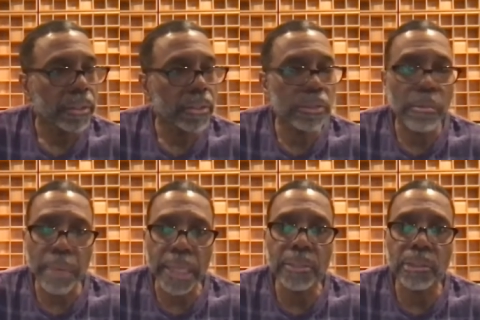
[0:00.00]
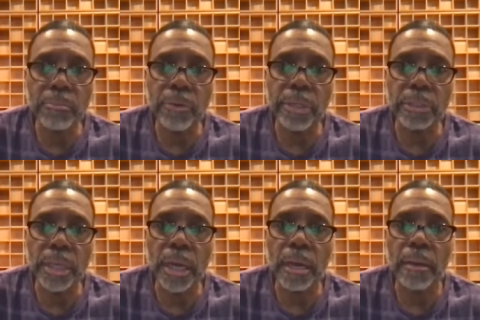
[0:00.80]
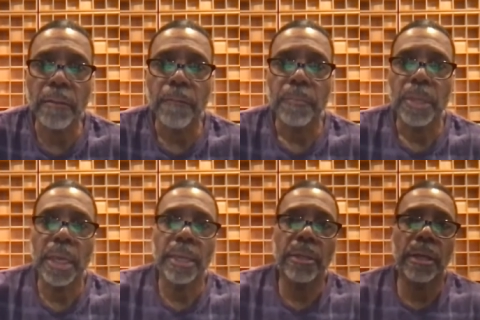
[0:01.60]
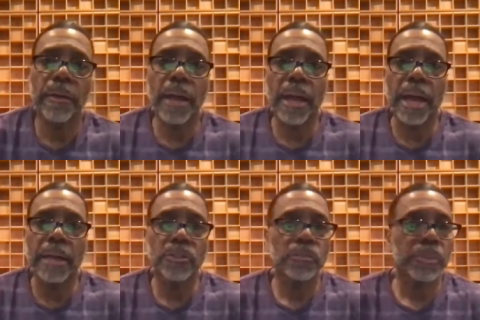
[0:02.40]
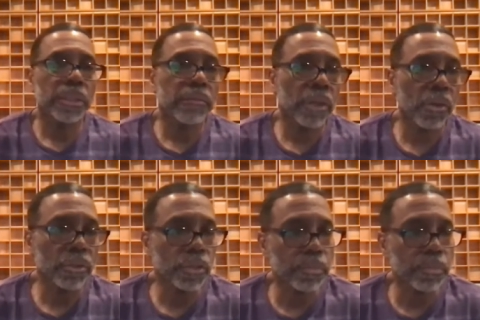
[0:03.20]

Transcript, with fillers: This is amazing. Praise God. And uh, I just believe the Holy